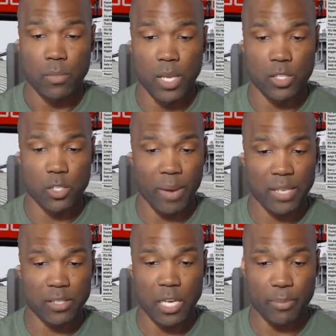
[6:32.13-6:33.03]
And so
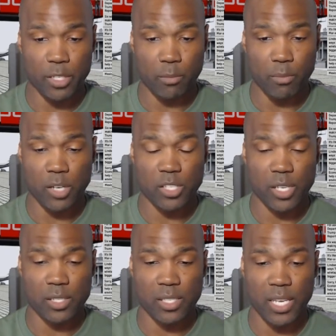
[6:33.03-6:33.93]
basically up until March
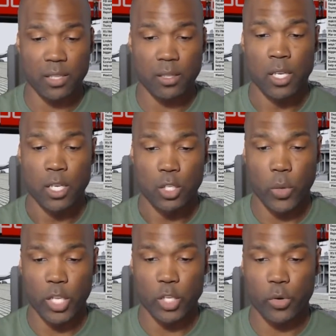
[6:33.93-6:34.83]
16th,
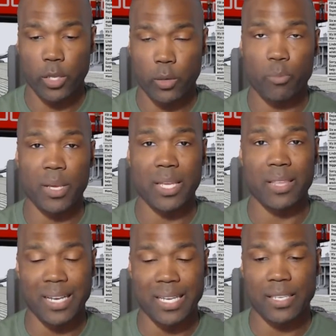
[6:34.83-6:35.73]
$20 trillion will be
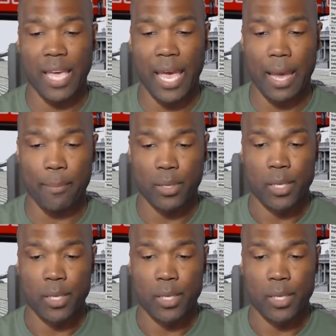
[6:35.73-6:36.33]
the cap.